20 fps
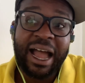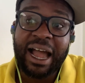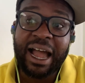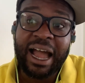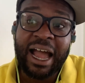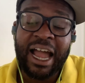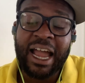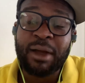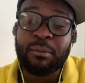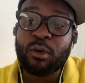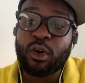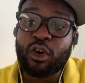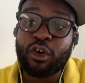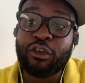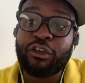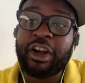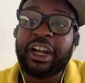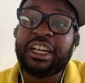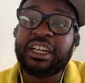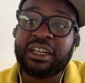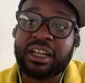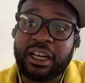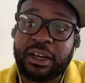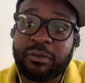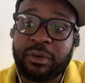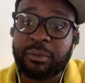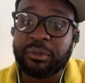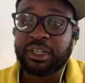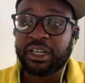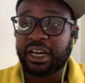I'm originally
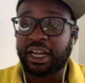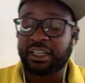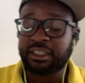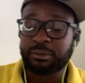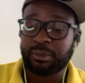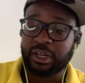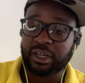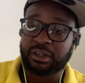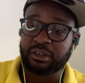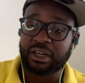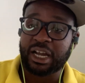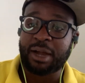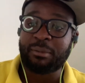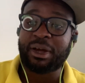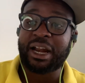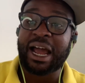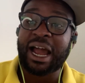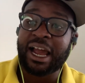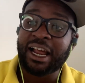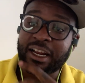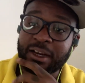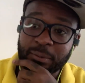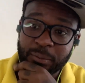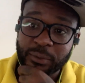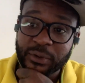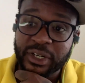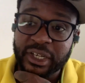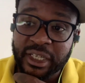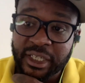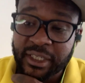from Trinidad and Tobago. I'm an island
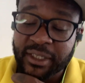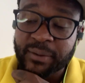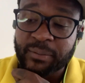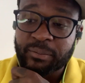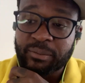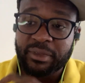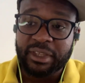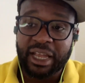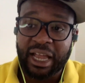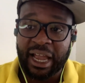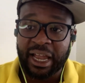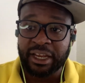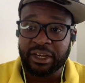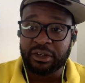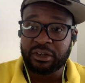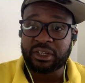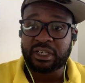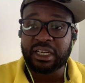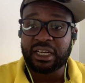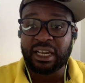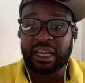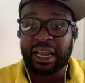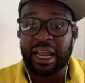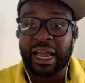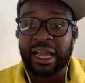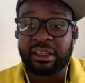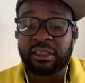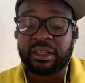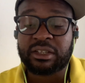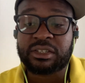boy. I usually
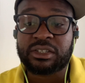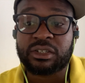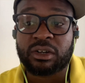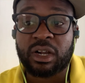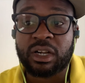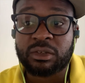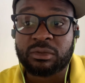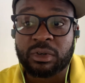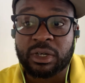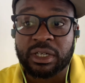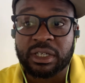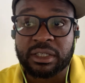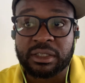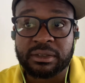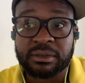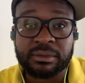like the salt water.